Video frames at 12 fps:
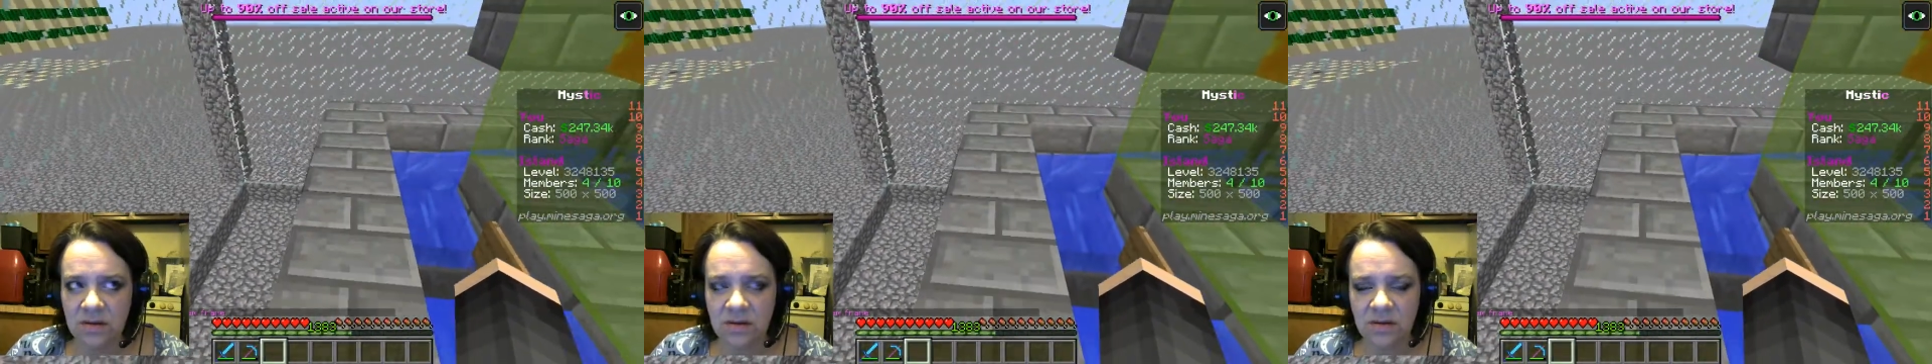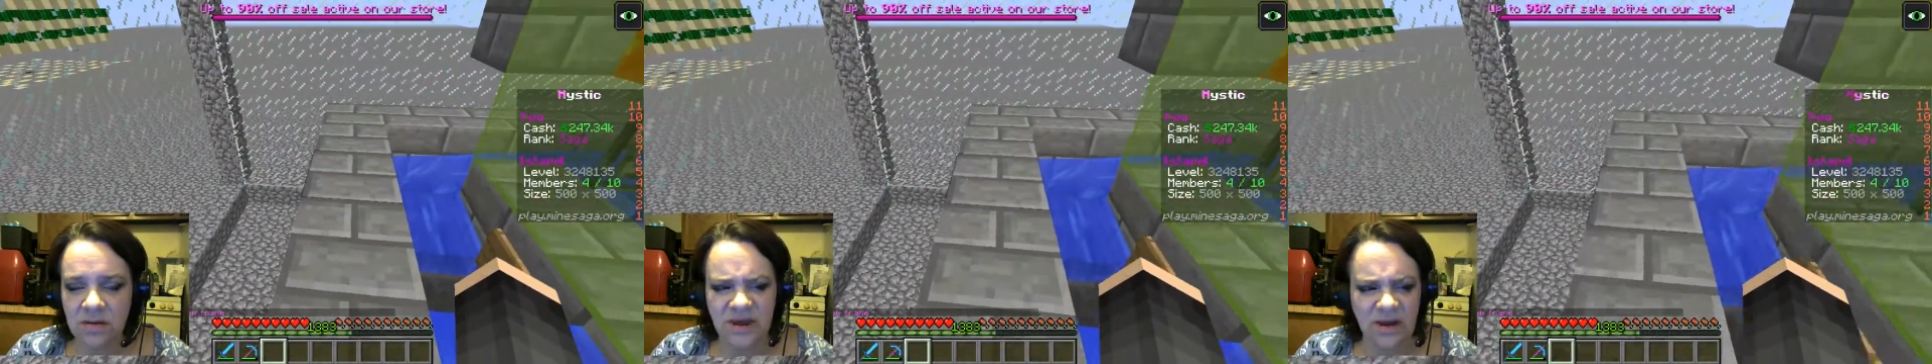
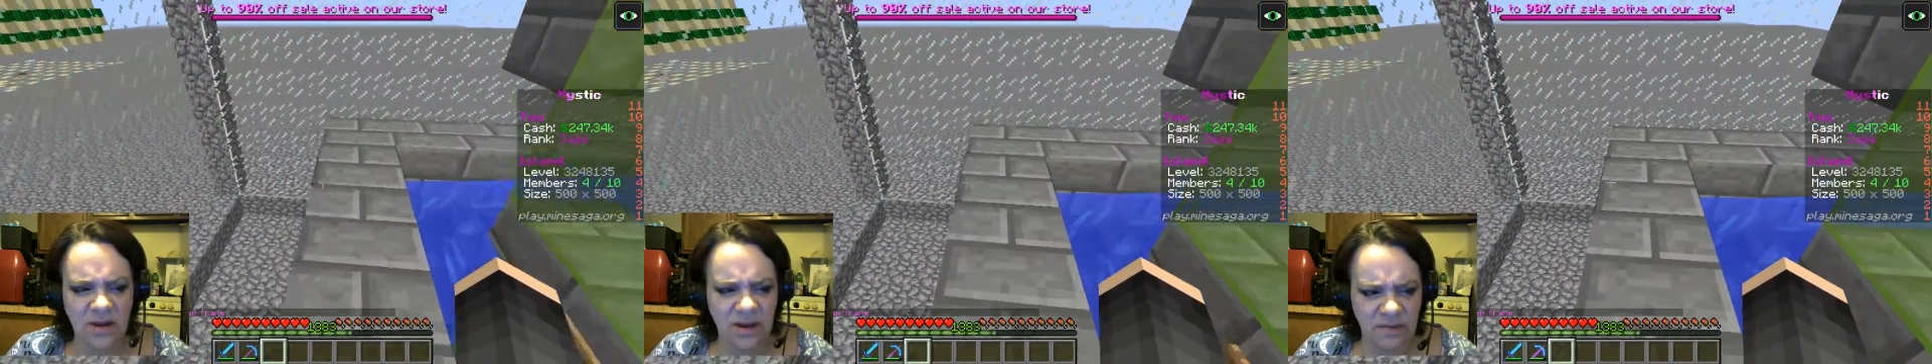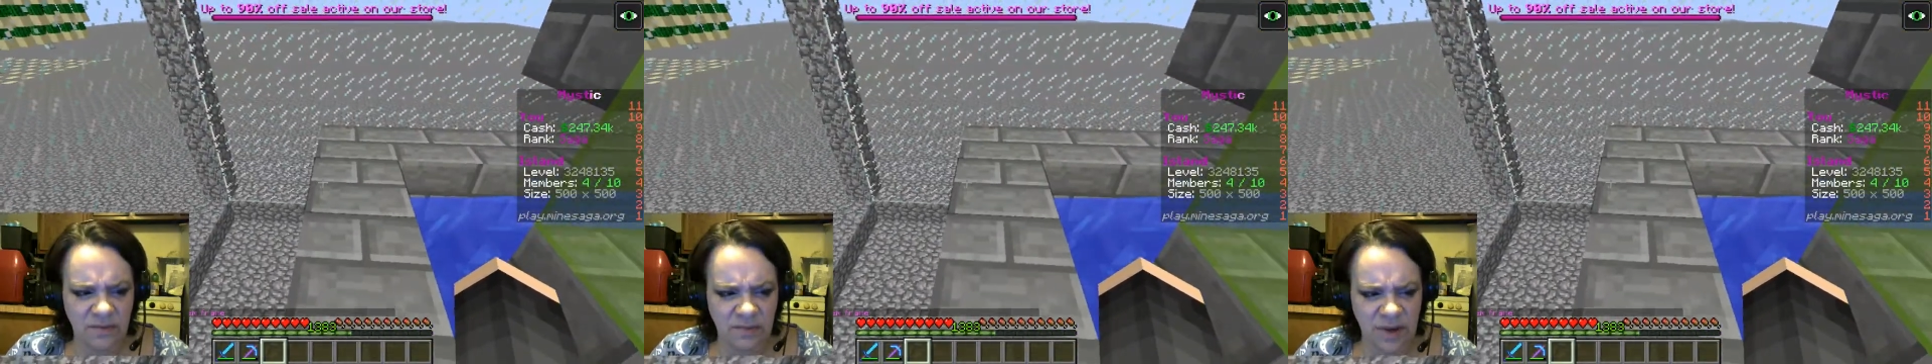what do you call it, a
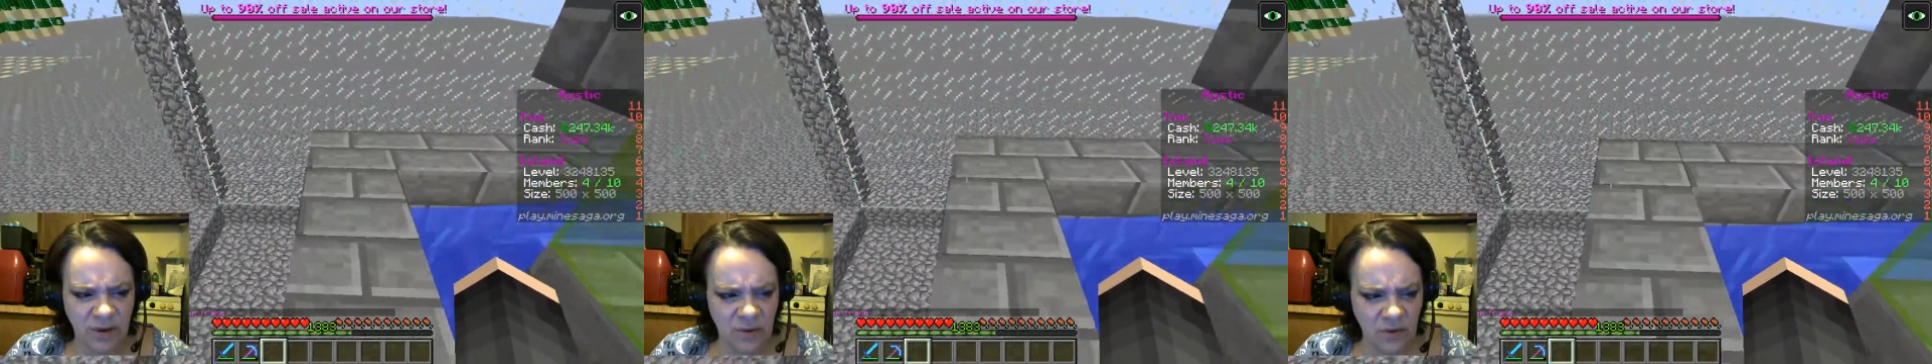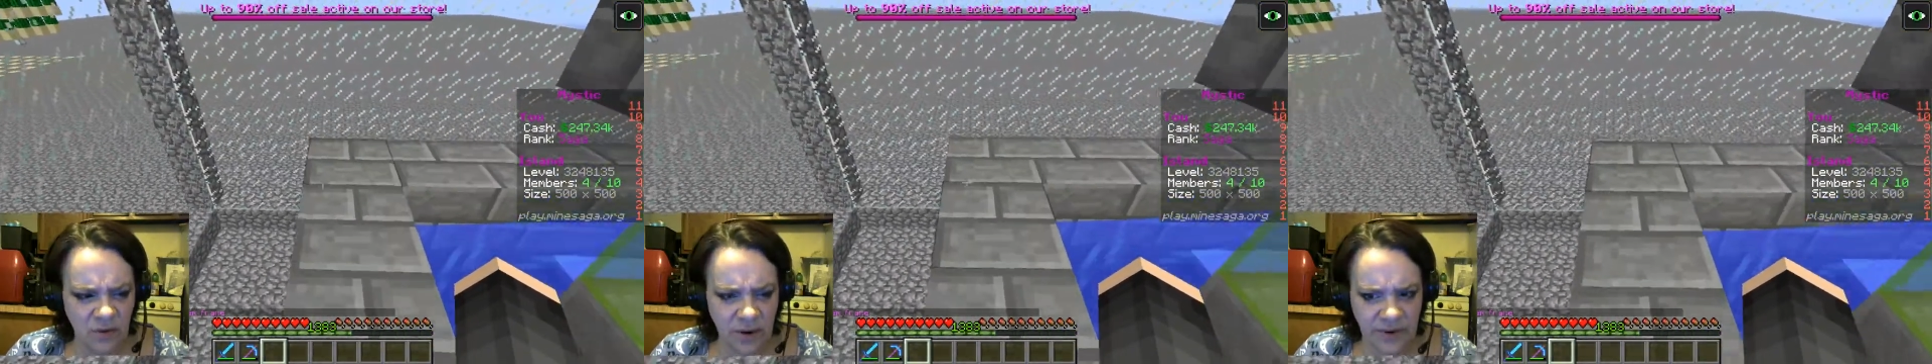bedroom
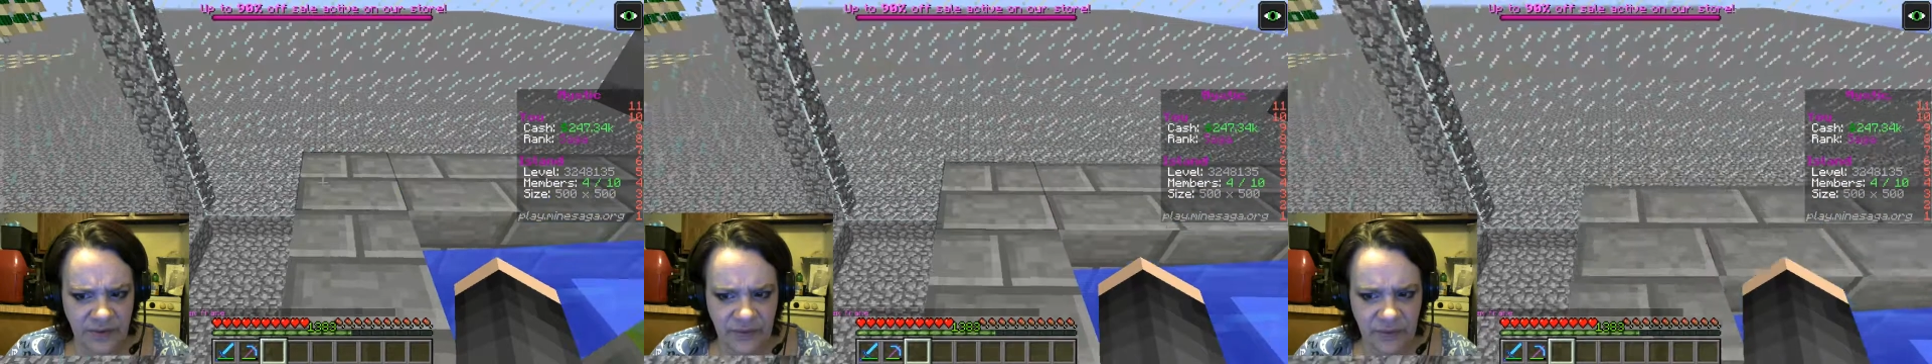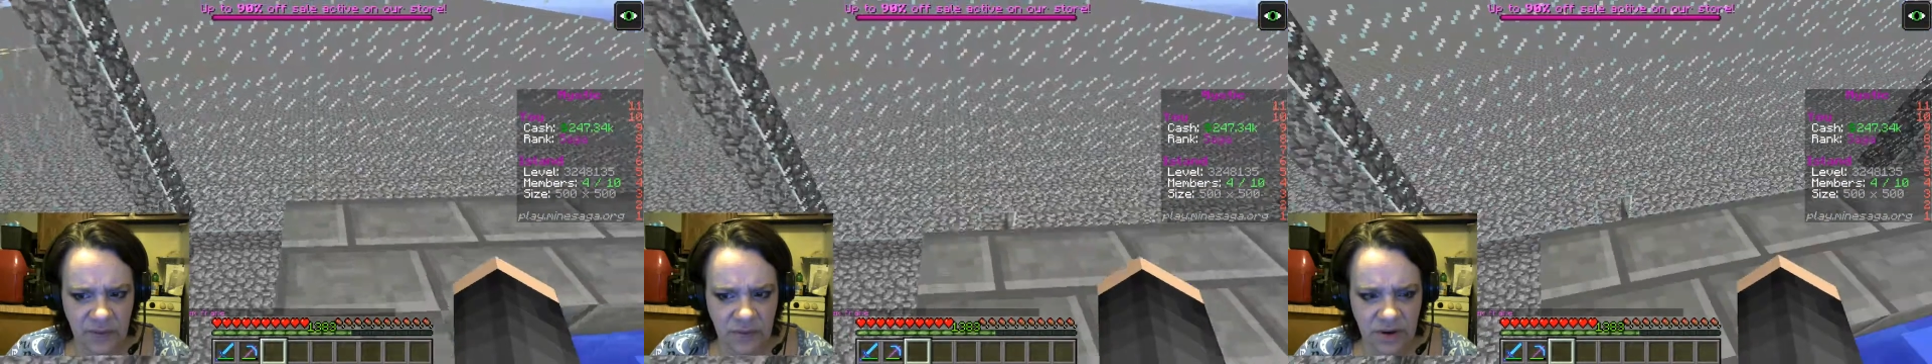voice?
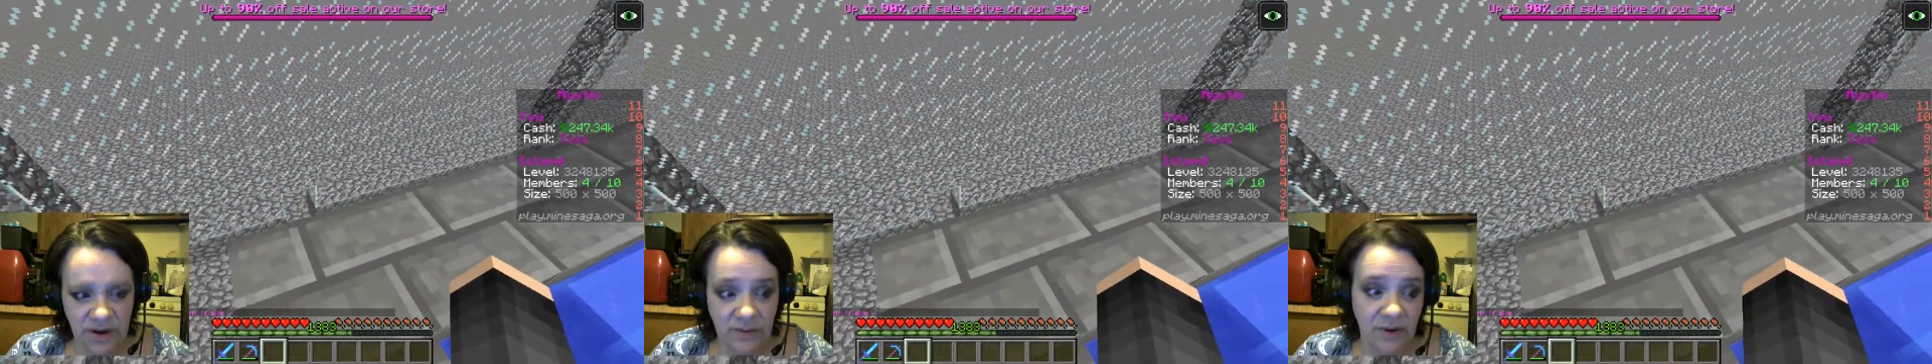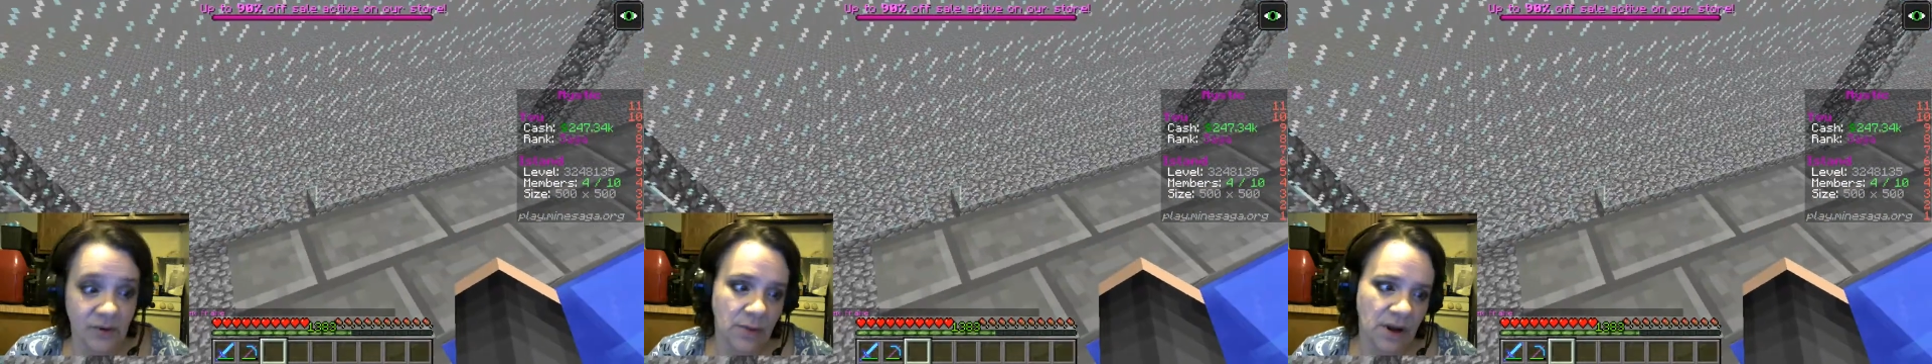Like a
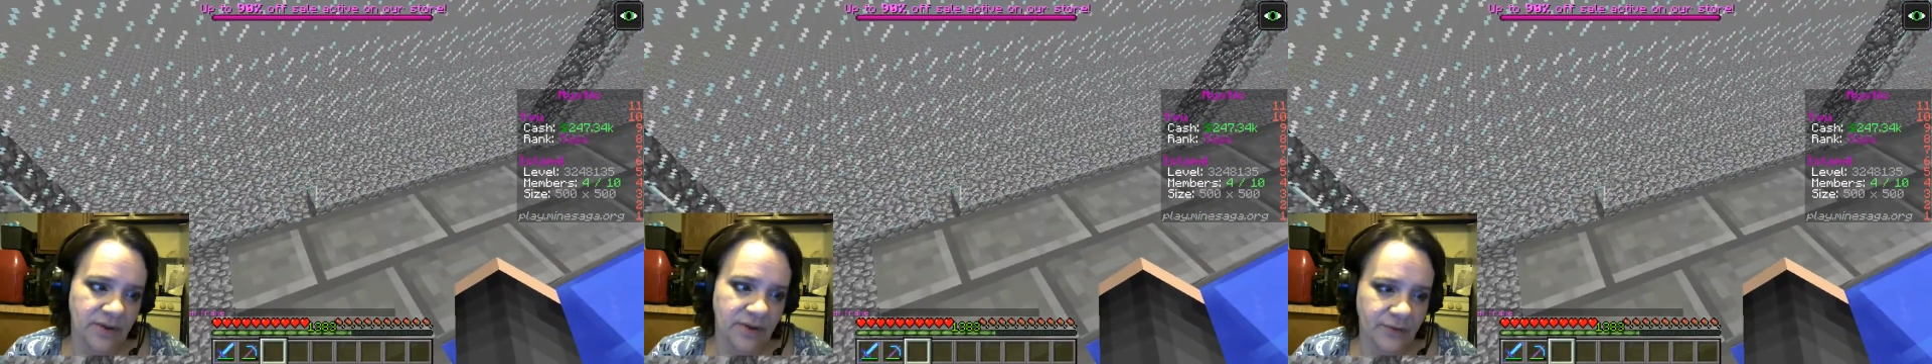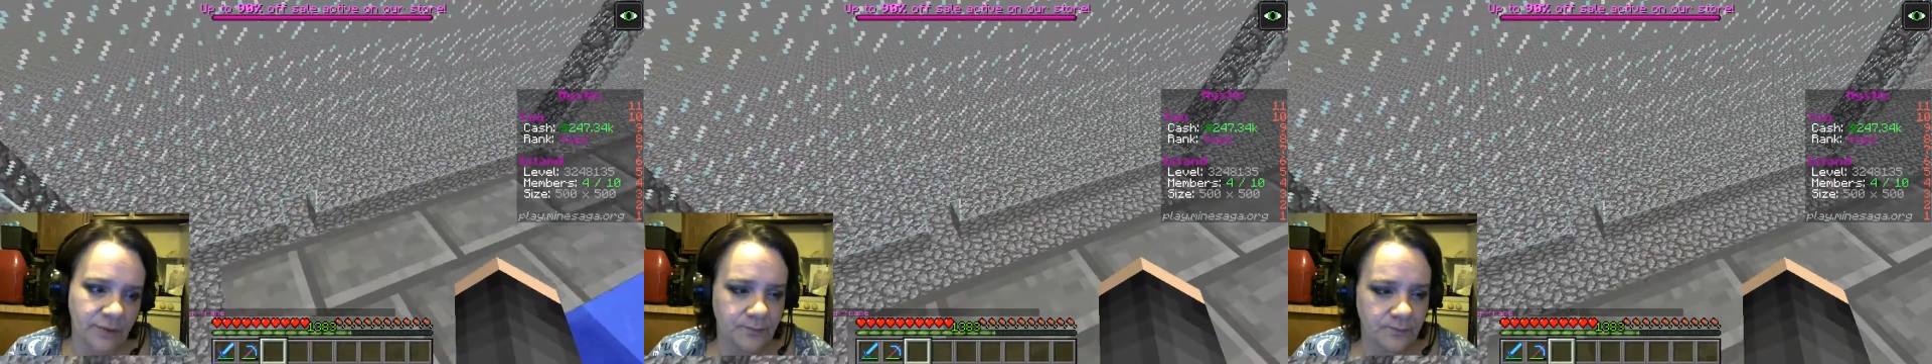bedroom eyes.